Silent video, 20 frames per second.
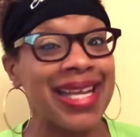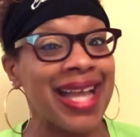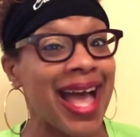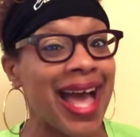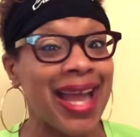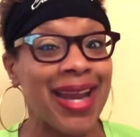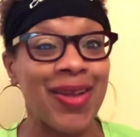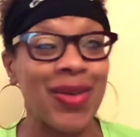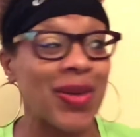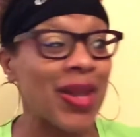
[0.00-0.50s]

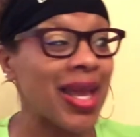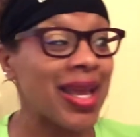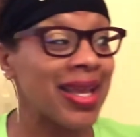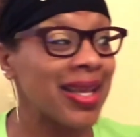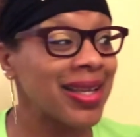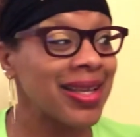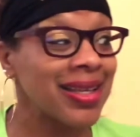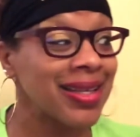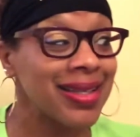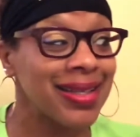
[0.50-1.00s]
I don't
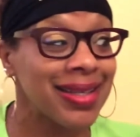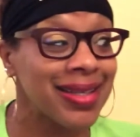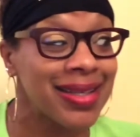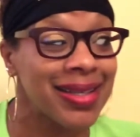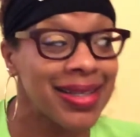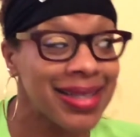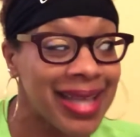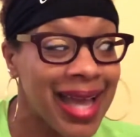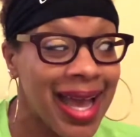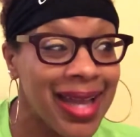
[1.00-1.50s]
like
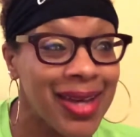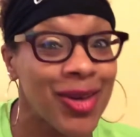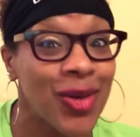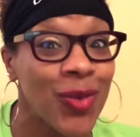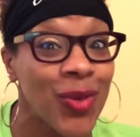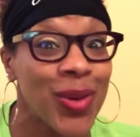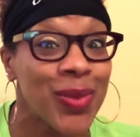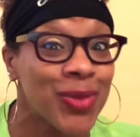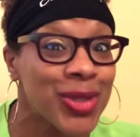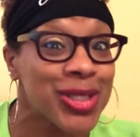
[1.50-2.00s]
not
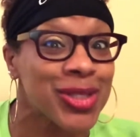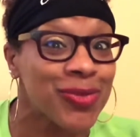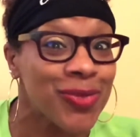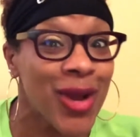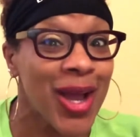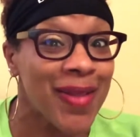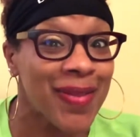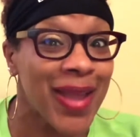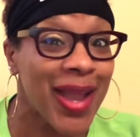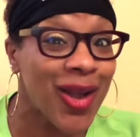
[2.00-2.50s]
knowing what's
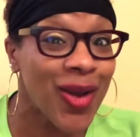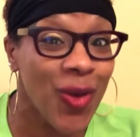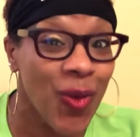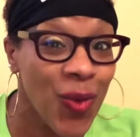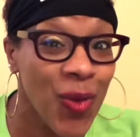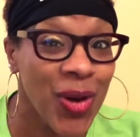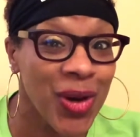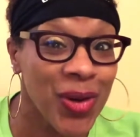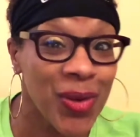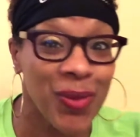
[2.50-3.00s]
around that
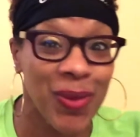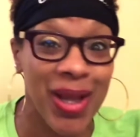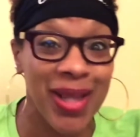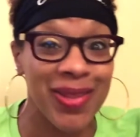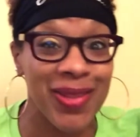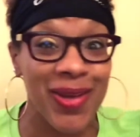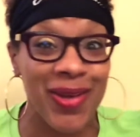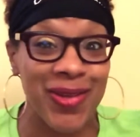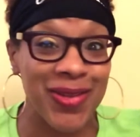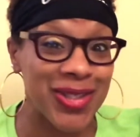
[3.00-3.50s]
corner right
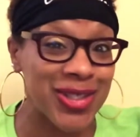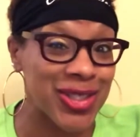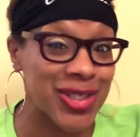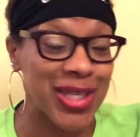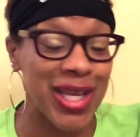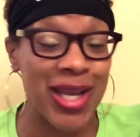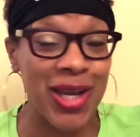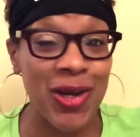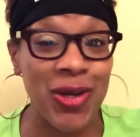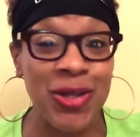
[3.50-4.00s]
there at the
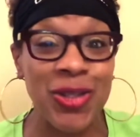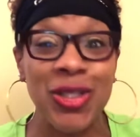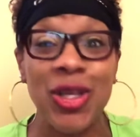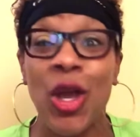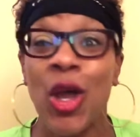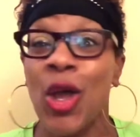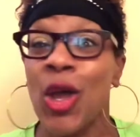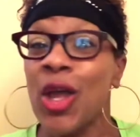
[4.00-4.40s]
stairs.